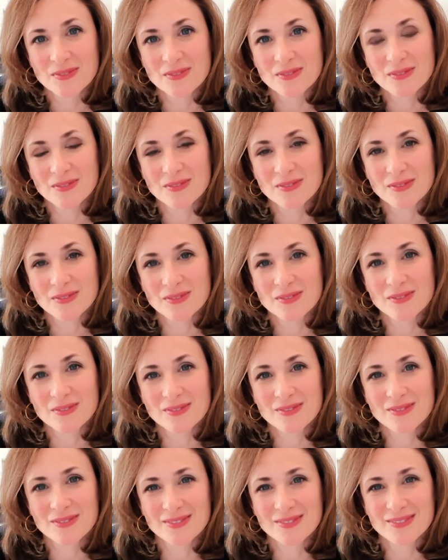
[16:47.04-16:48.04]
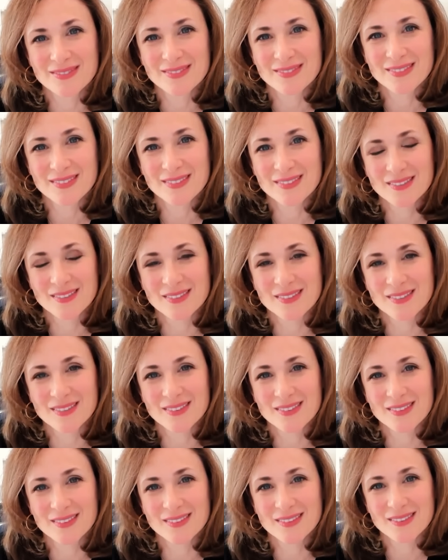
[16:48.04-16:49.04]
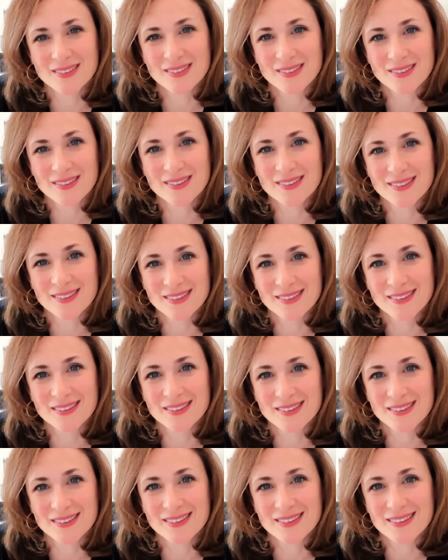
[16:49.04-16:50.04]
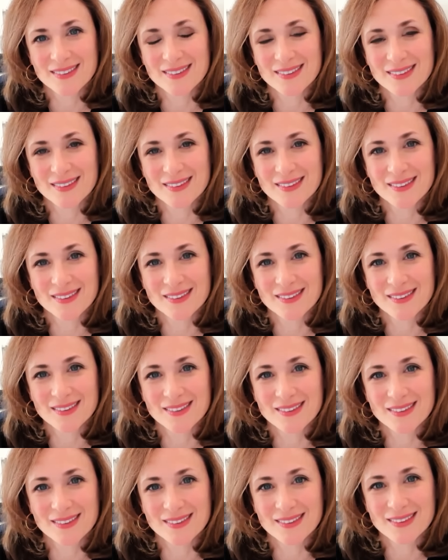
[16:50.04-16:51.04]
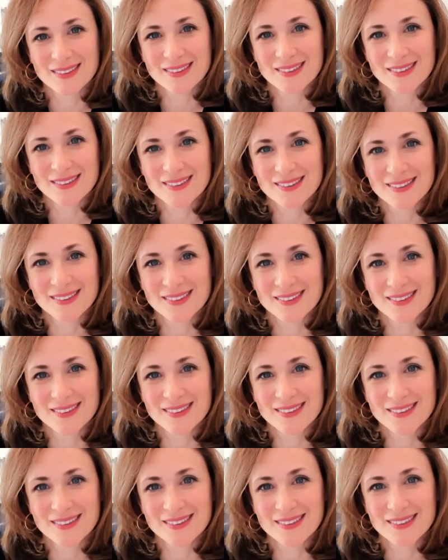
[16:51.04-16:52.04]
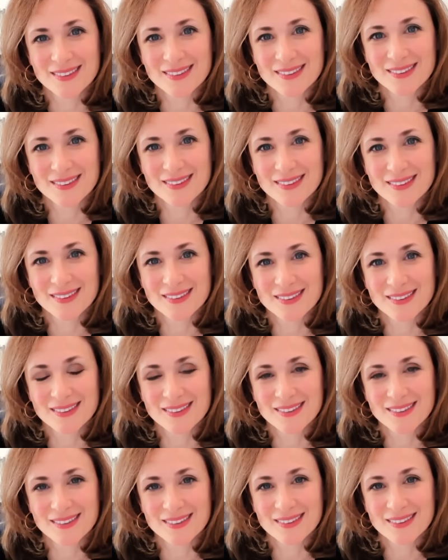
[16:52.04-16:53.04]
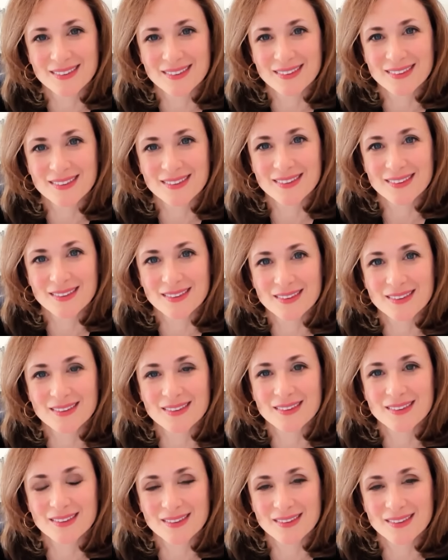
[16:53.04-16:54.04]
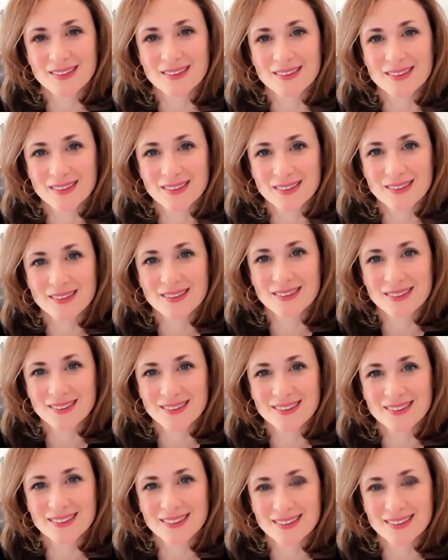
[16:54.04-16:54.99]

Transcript: (not speaking)